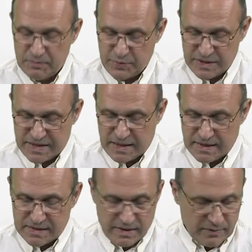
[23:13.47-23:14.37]

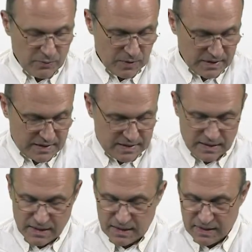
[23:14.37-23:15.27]
precisely what
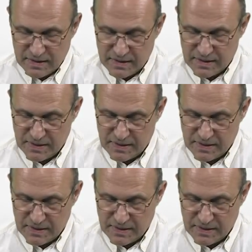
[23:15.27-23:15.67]
the